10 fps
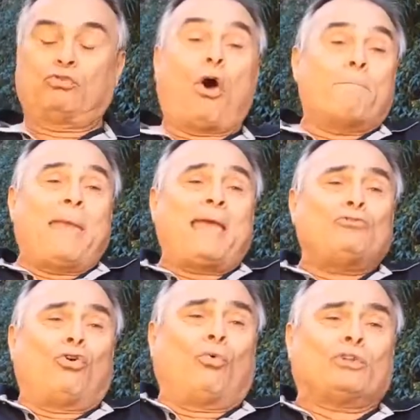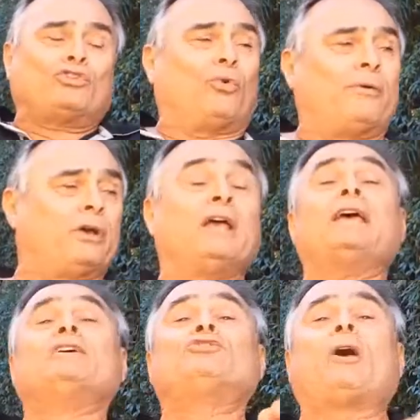No manual whatsoever.
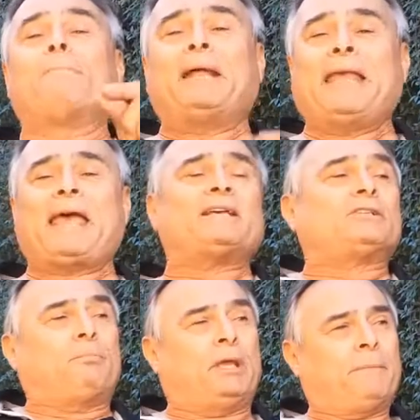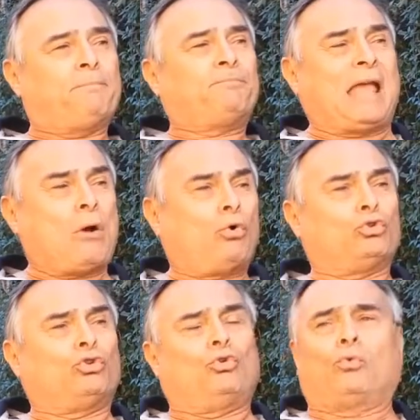Somebody asked me, how
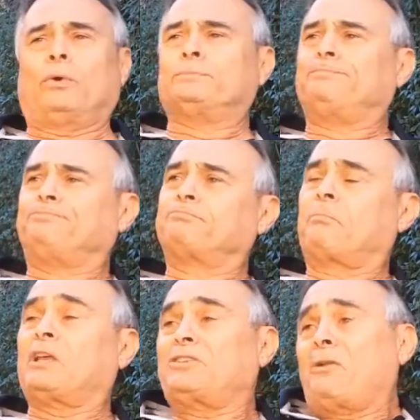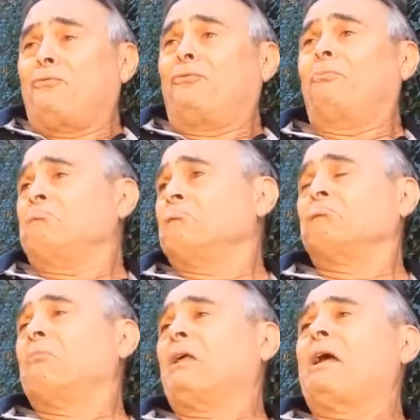old are you? I said,
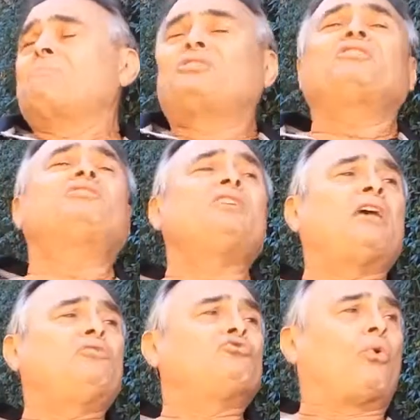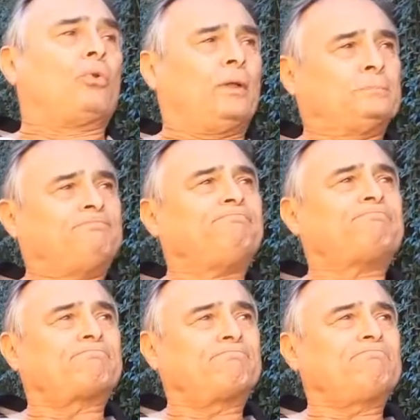I'm 68 years old.
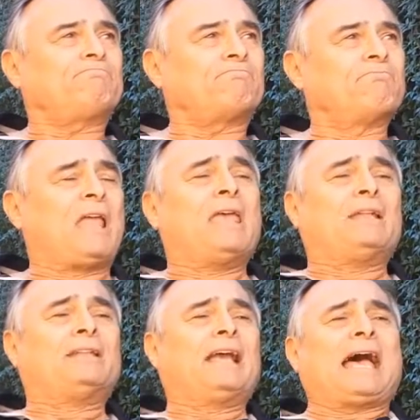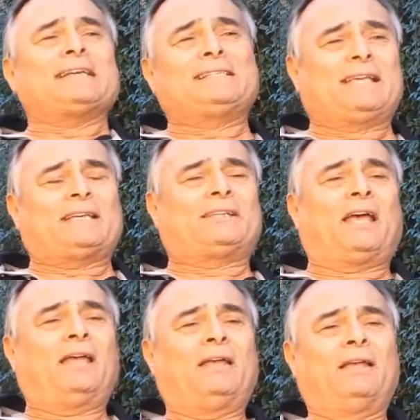The guy says,
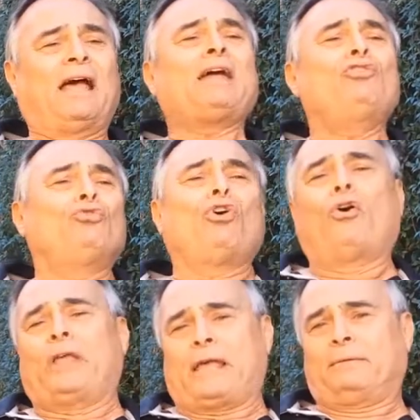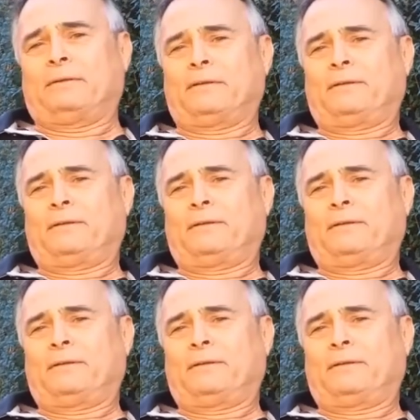how do you know that?